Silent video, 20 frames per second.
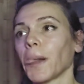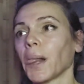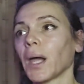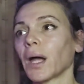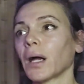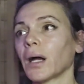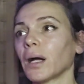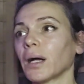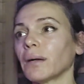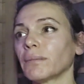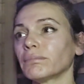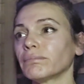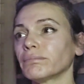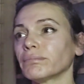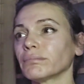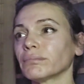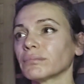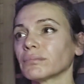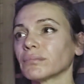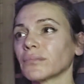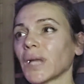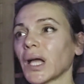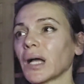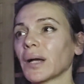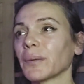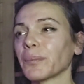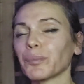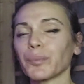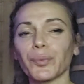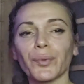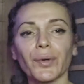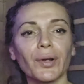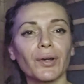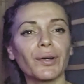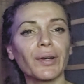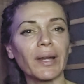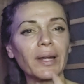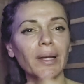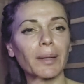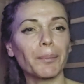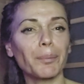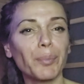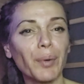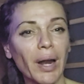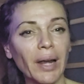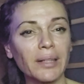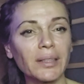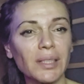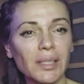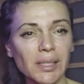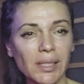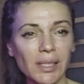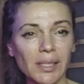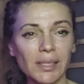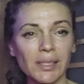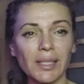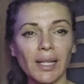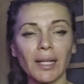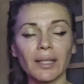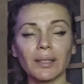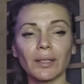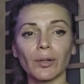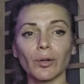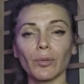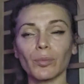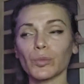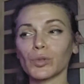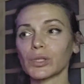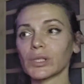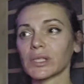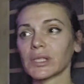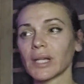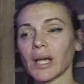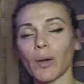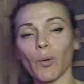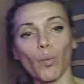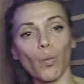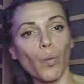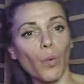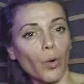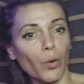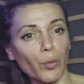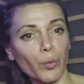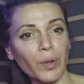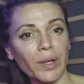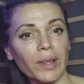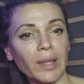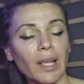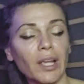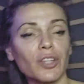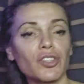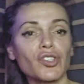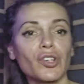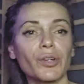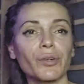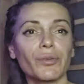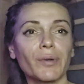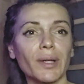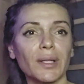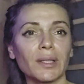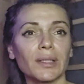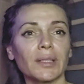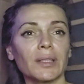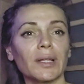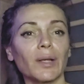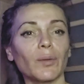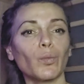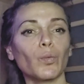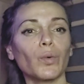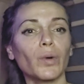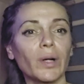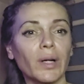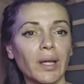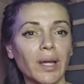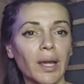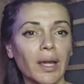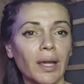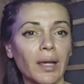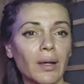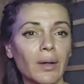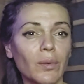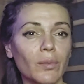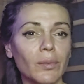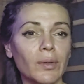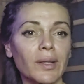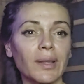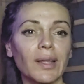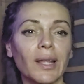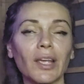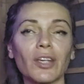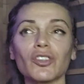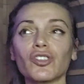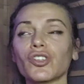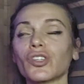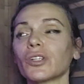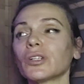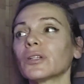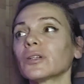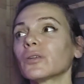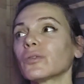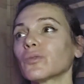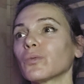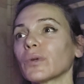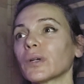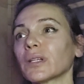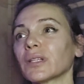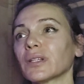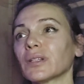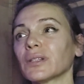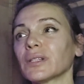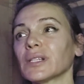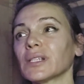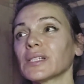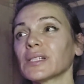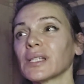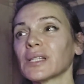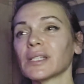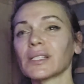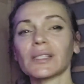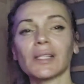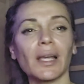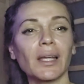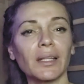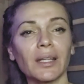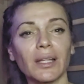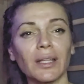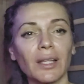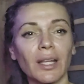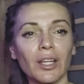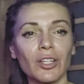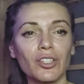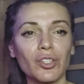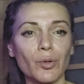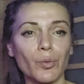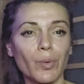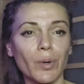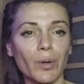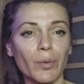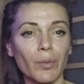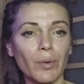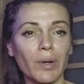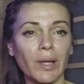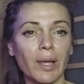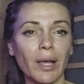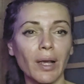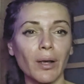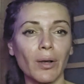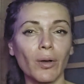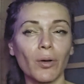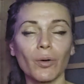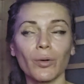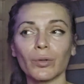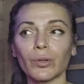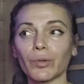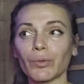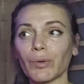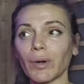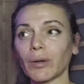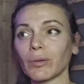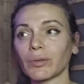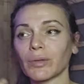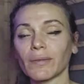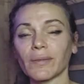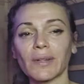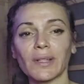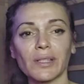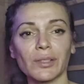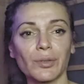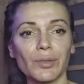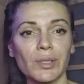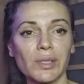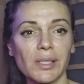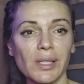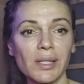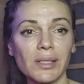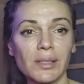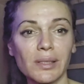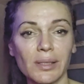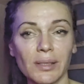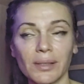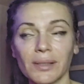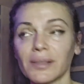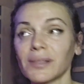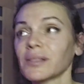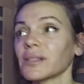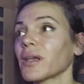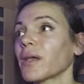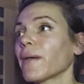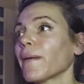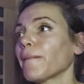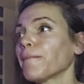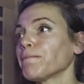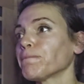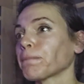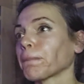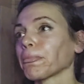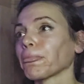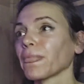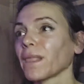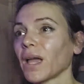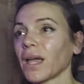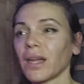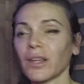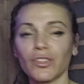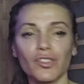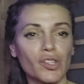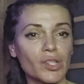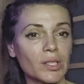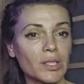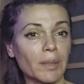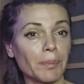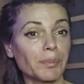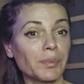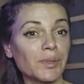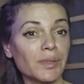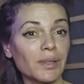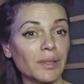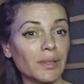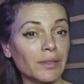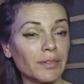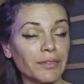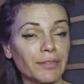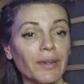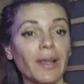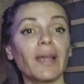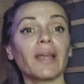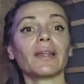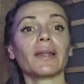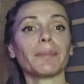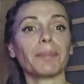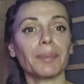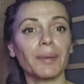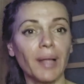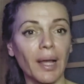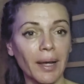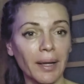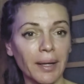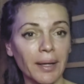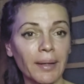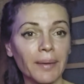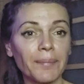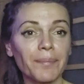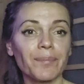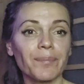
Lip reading: um, uh, creating practices that are almost a war with nature rather than working with nature, where there is a design in nature where we can go the route of least resistance and just observe and apply